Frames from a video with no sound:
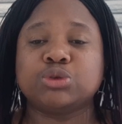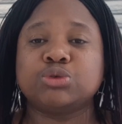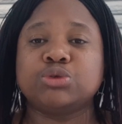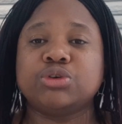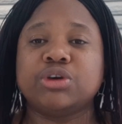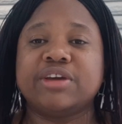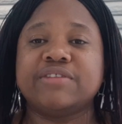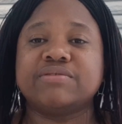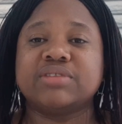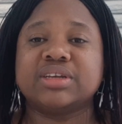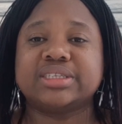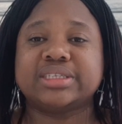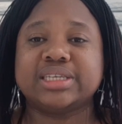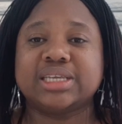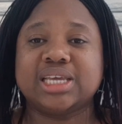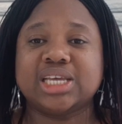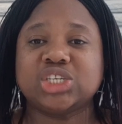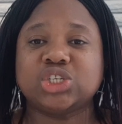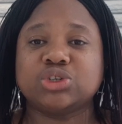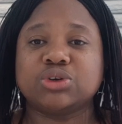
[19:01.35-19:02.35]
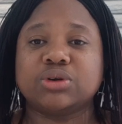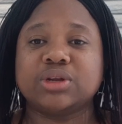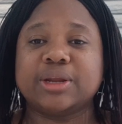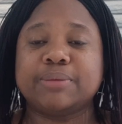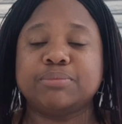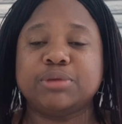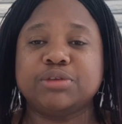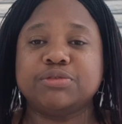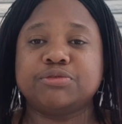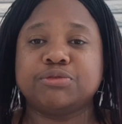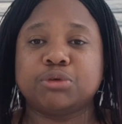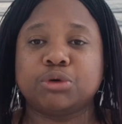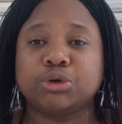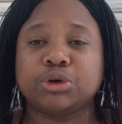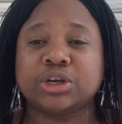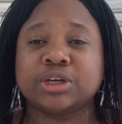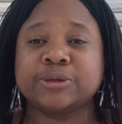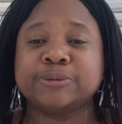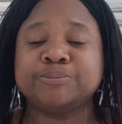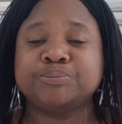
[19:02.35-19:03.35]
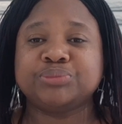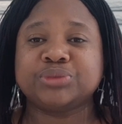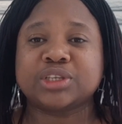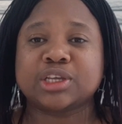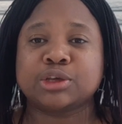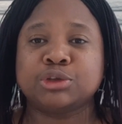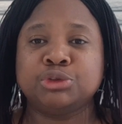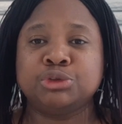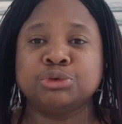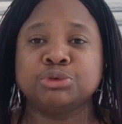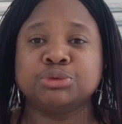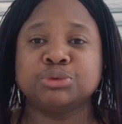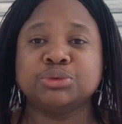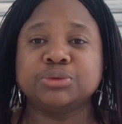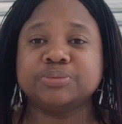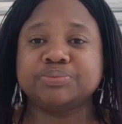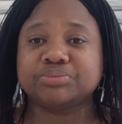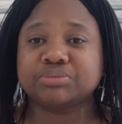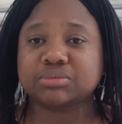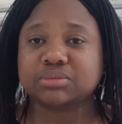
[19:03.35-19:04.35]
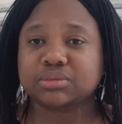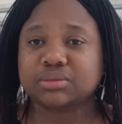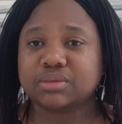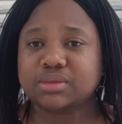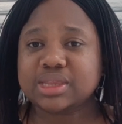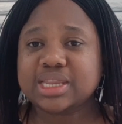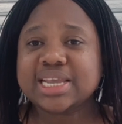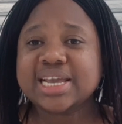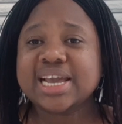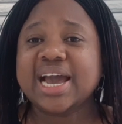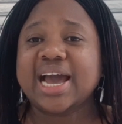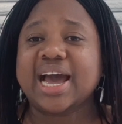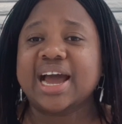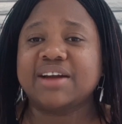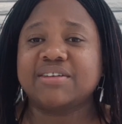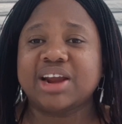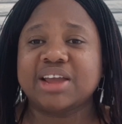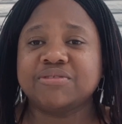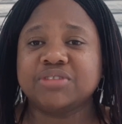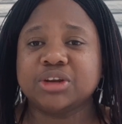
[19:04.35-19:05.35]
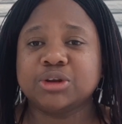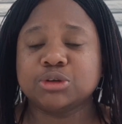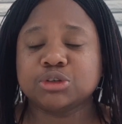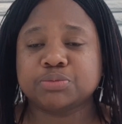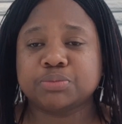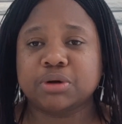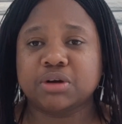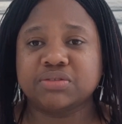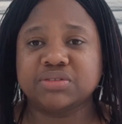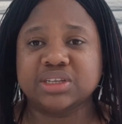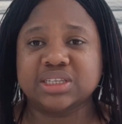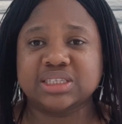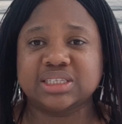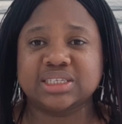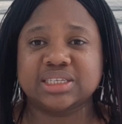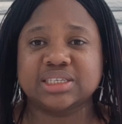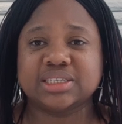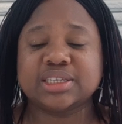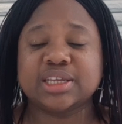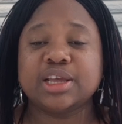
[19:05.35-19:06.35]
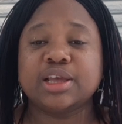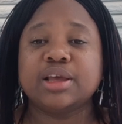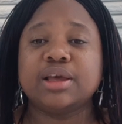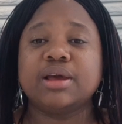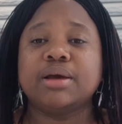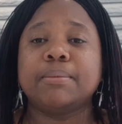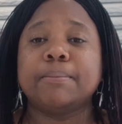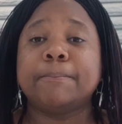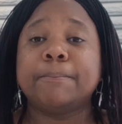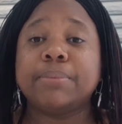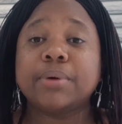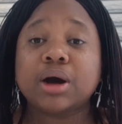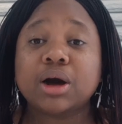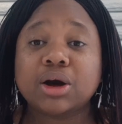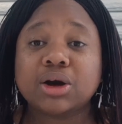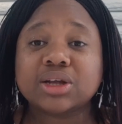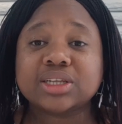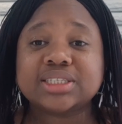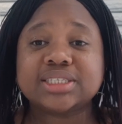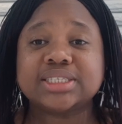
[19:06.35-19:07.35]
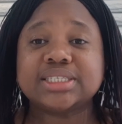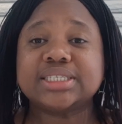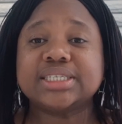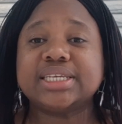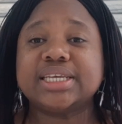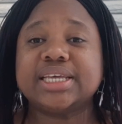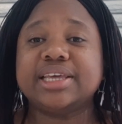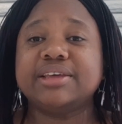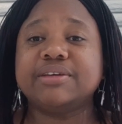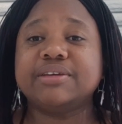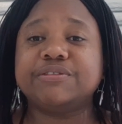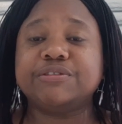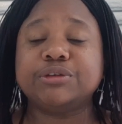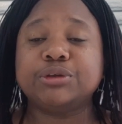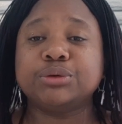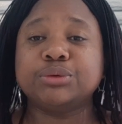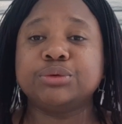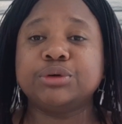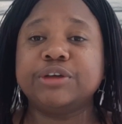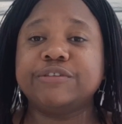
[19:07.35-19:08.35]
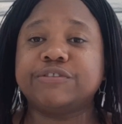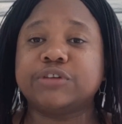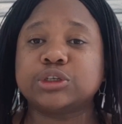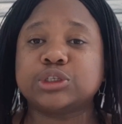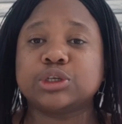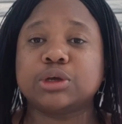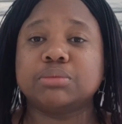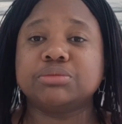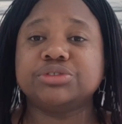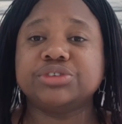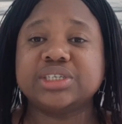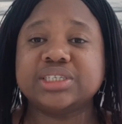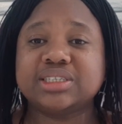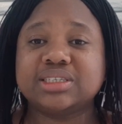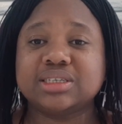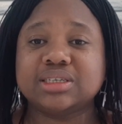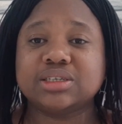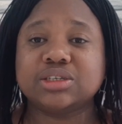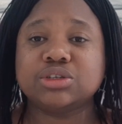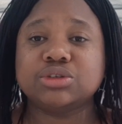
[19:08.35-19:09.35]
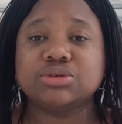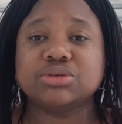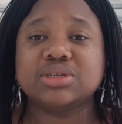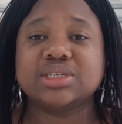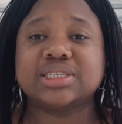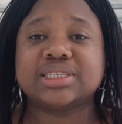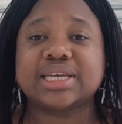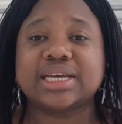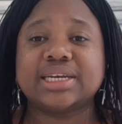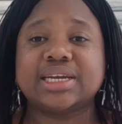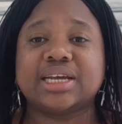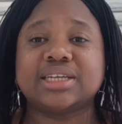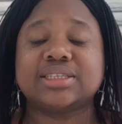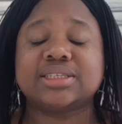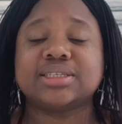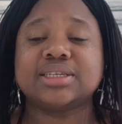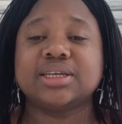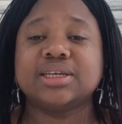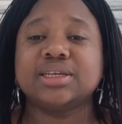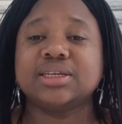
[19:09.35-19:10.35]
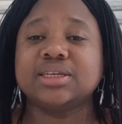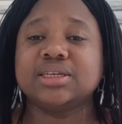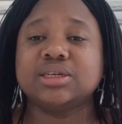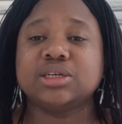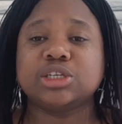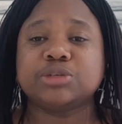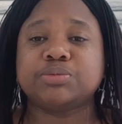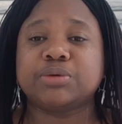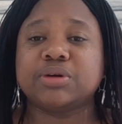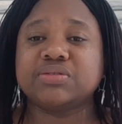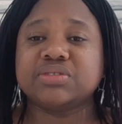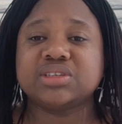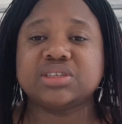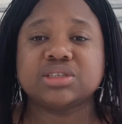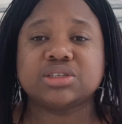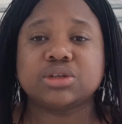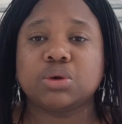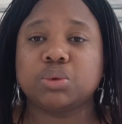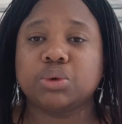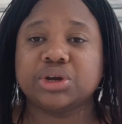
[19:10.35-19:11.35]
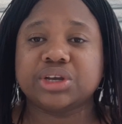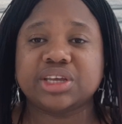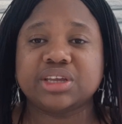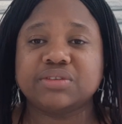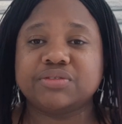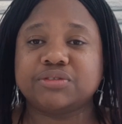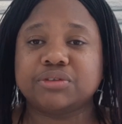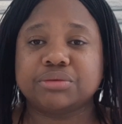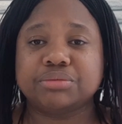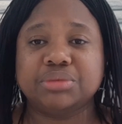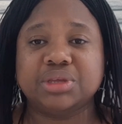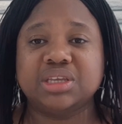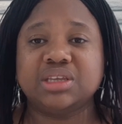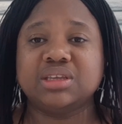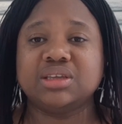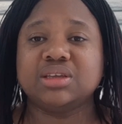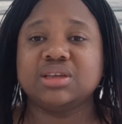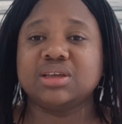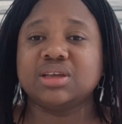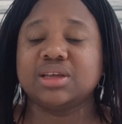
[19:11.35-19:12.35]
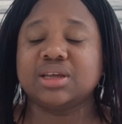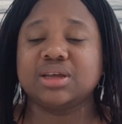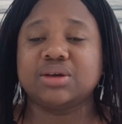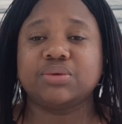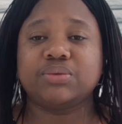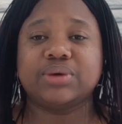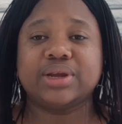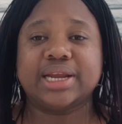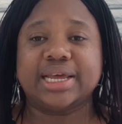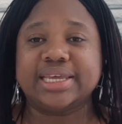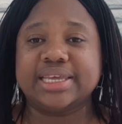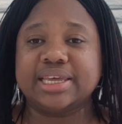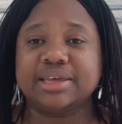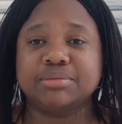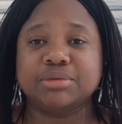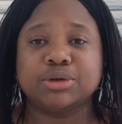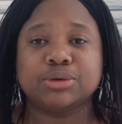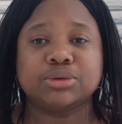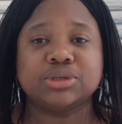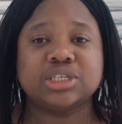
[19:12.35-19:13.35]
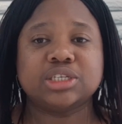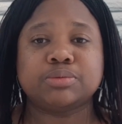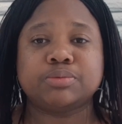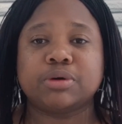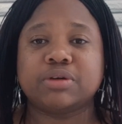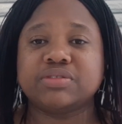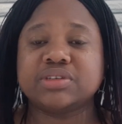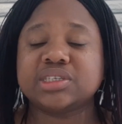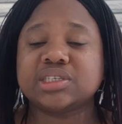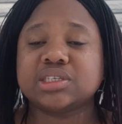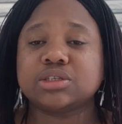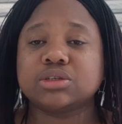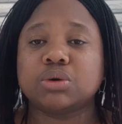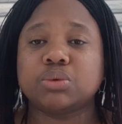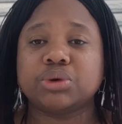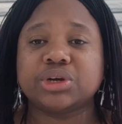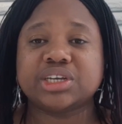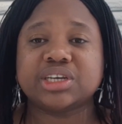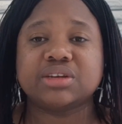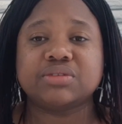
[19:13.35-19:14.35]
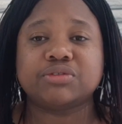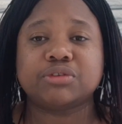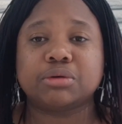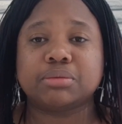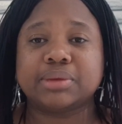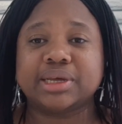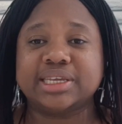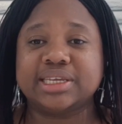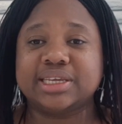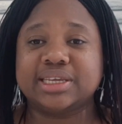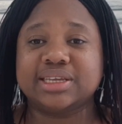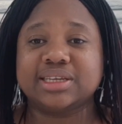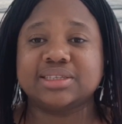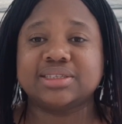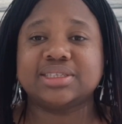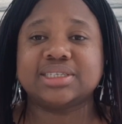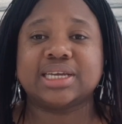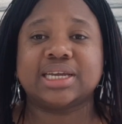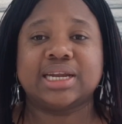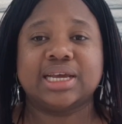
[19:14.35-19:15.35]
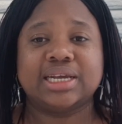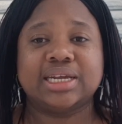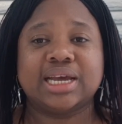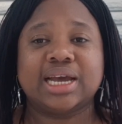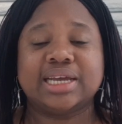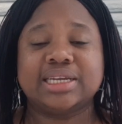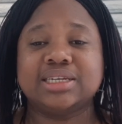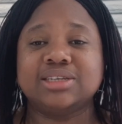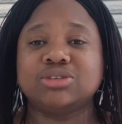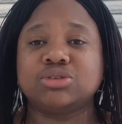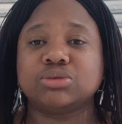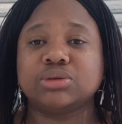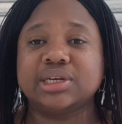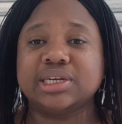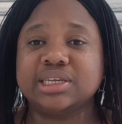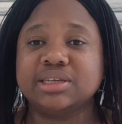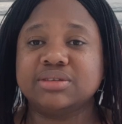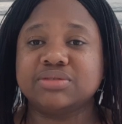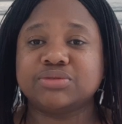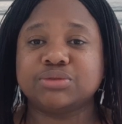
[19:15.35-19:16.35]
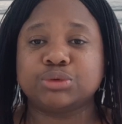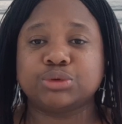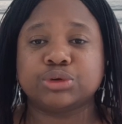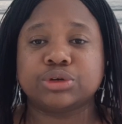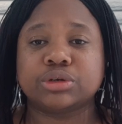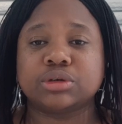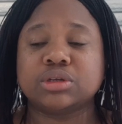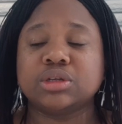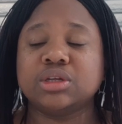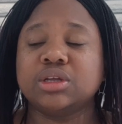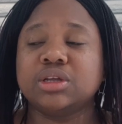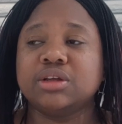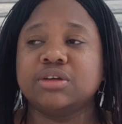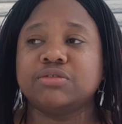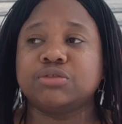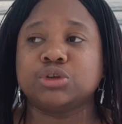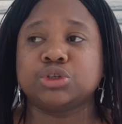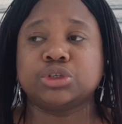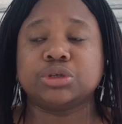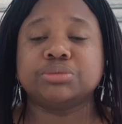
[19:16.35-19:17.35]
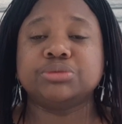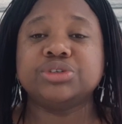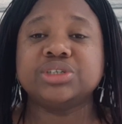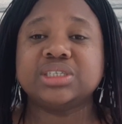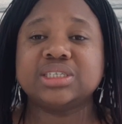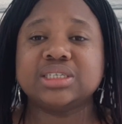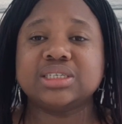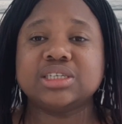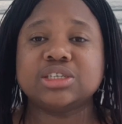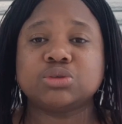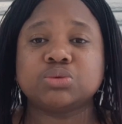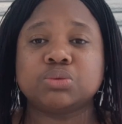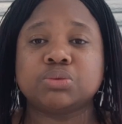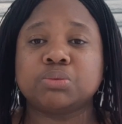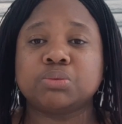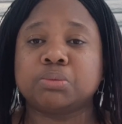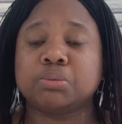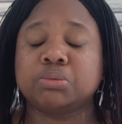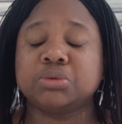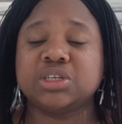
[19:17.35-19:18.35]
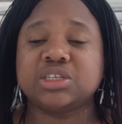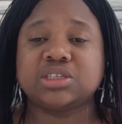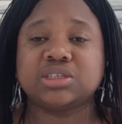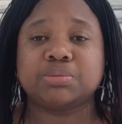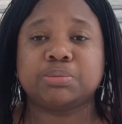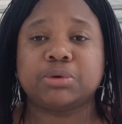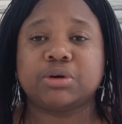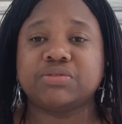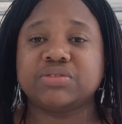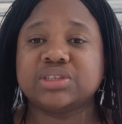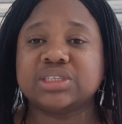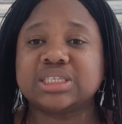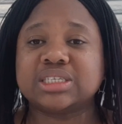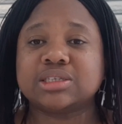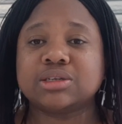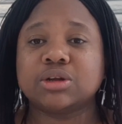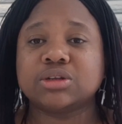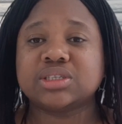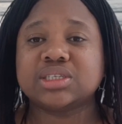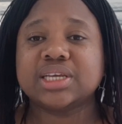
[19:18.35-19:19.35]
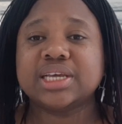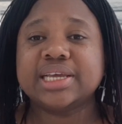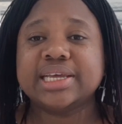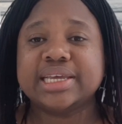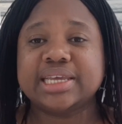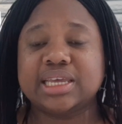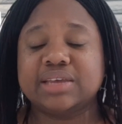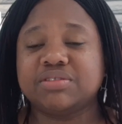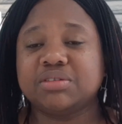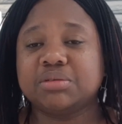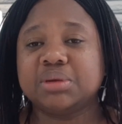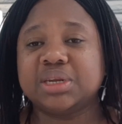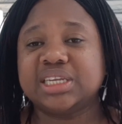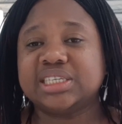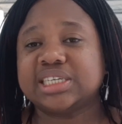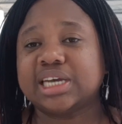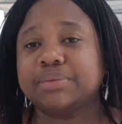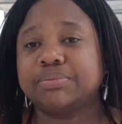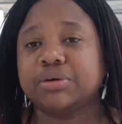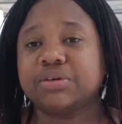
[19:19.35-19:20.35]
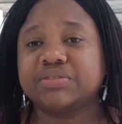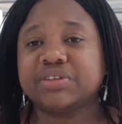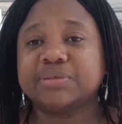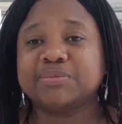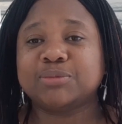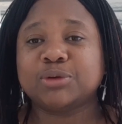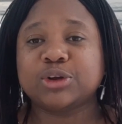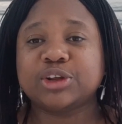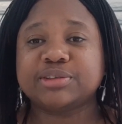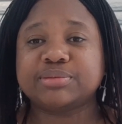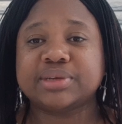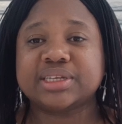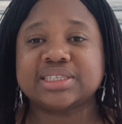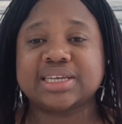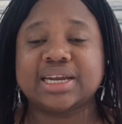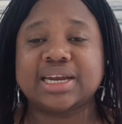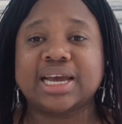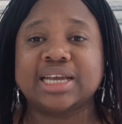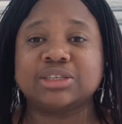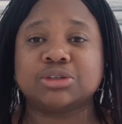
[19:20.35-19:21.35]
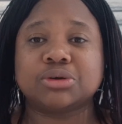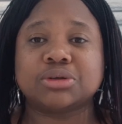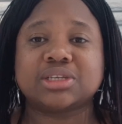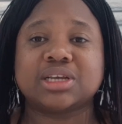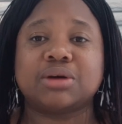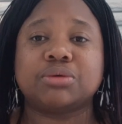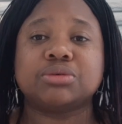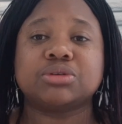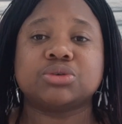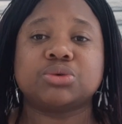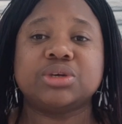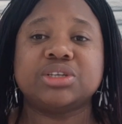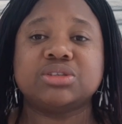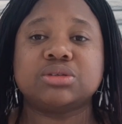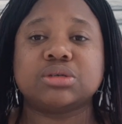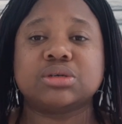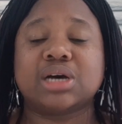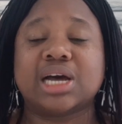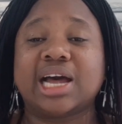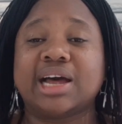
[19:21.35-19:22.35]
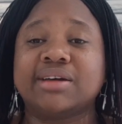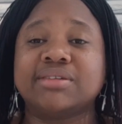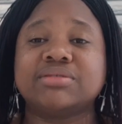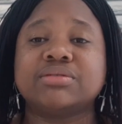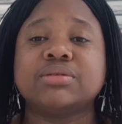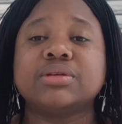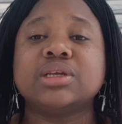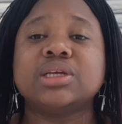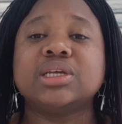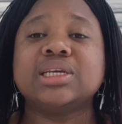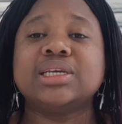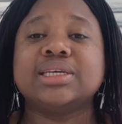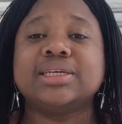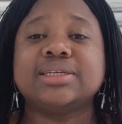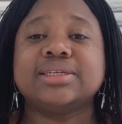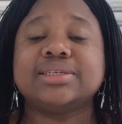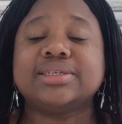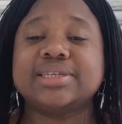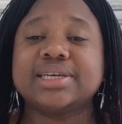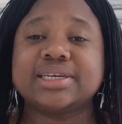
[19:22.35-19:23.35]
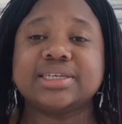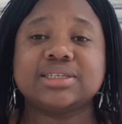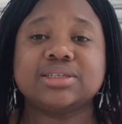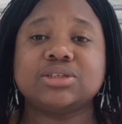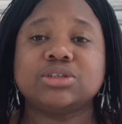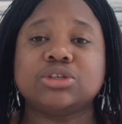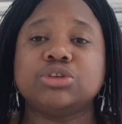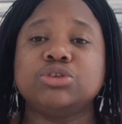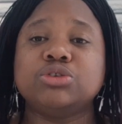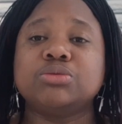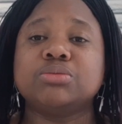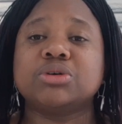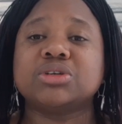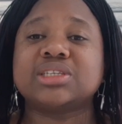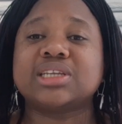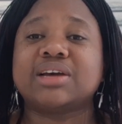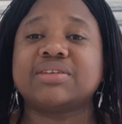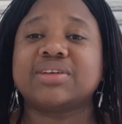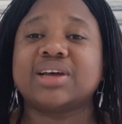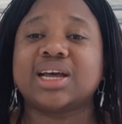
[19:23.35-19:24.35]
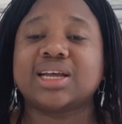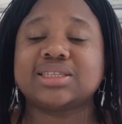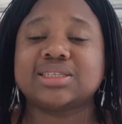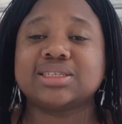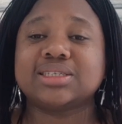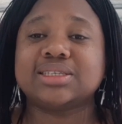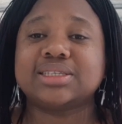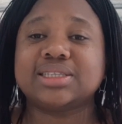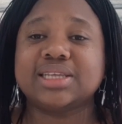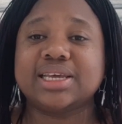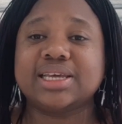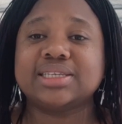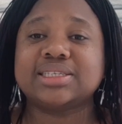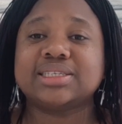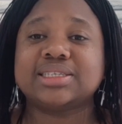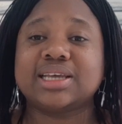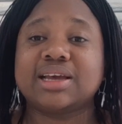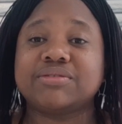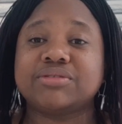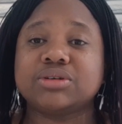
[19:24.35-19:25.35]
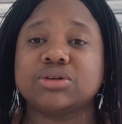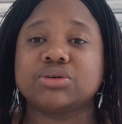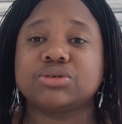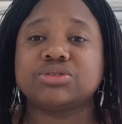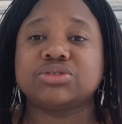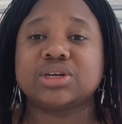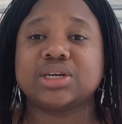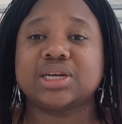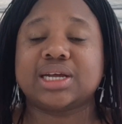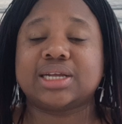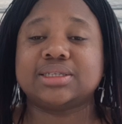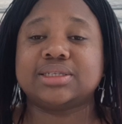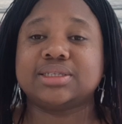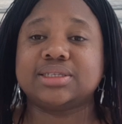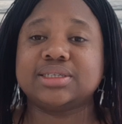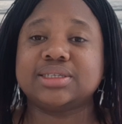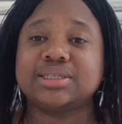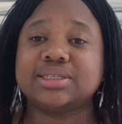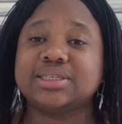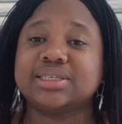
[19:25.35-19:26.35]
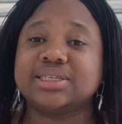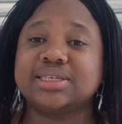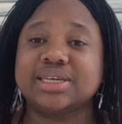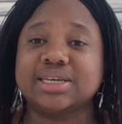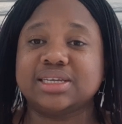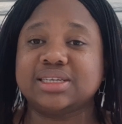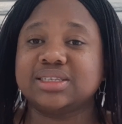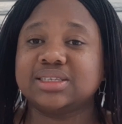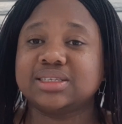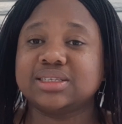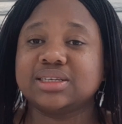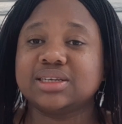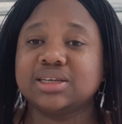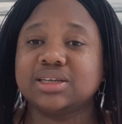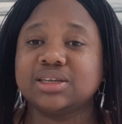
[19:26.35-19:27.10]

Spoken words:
investigation before you arrive in those provinces. But if for some reason you decide that this province is not working for me when I came, this province is not working for my kids and I need to leave, or for some reason this province is not giving me the type of employment that I thought I was going to have, then you must have had to stay 760 days